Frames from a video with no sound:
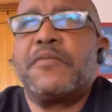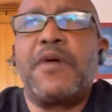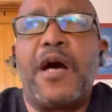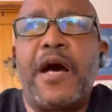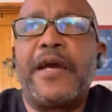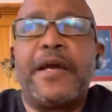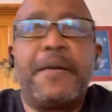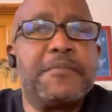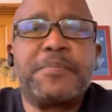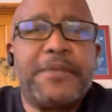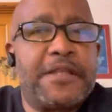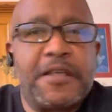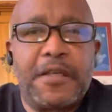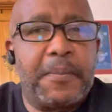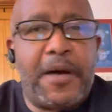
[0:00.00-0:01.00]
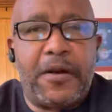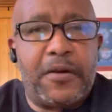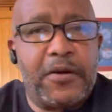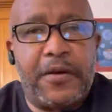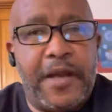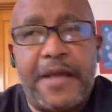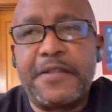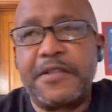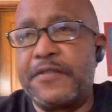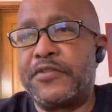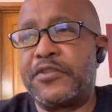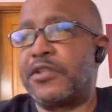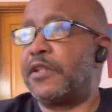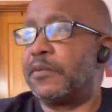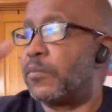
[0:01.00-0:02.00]
I am speaking about her as if
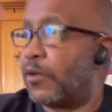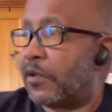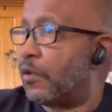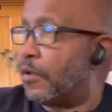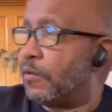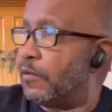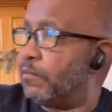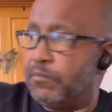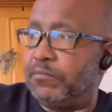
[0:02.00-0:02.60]
she were a